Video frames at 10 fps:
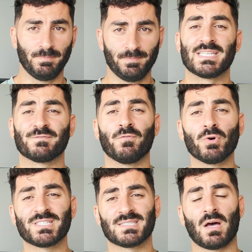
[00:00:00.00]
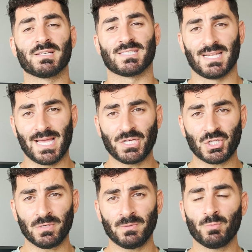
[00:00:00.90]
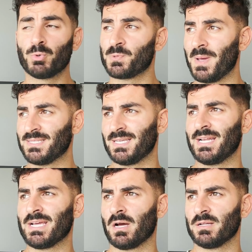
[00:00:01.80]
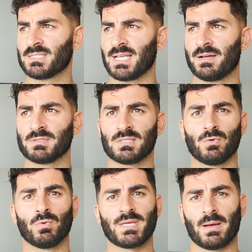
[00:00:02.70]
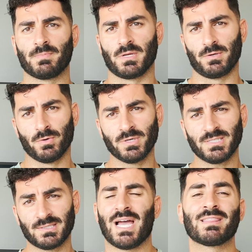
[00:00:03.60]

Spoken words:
There's voice isolation, which basically cuts out all the ambient noise.